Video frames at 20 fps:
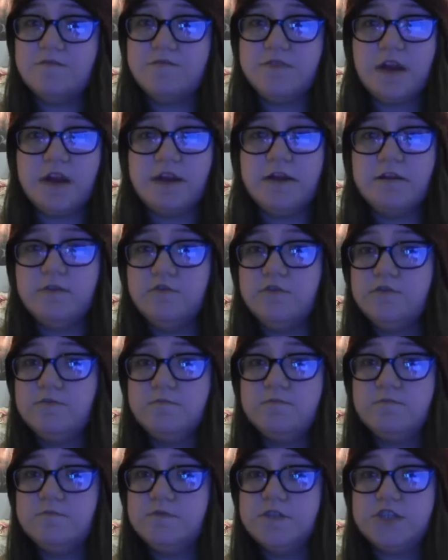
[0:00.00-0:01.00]

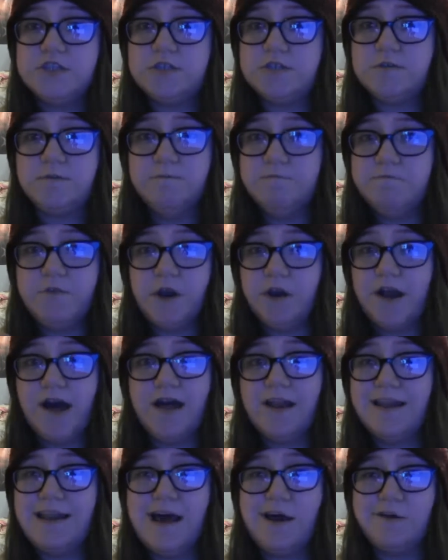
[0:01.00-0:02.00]
they're
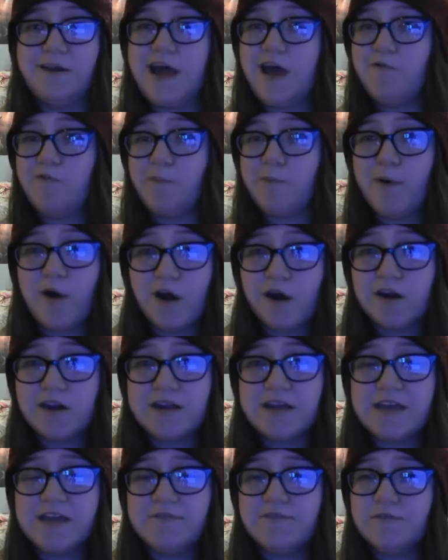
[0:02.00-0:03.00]
not allowed to have a
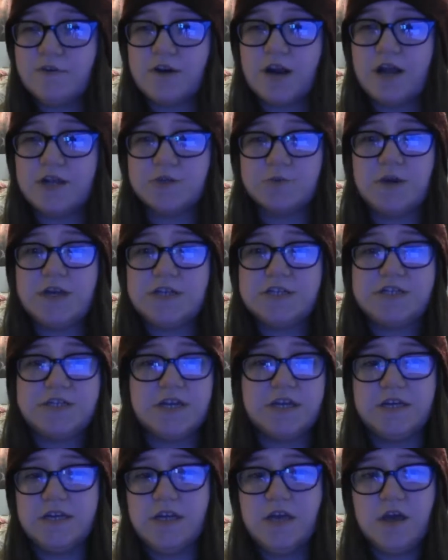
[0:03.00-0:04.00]
party for
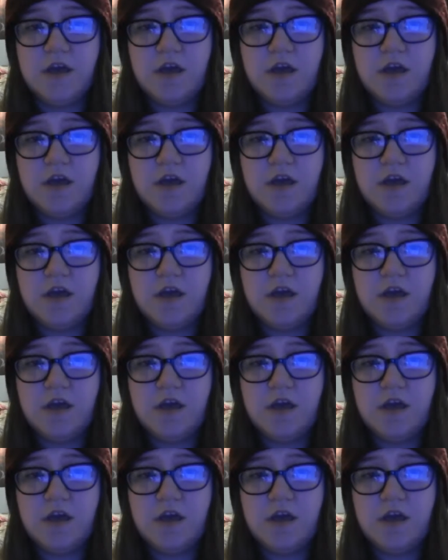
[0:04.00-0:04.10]
graduation,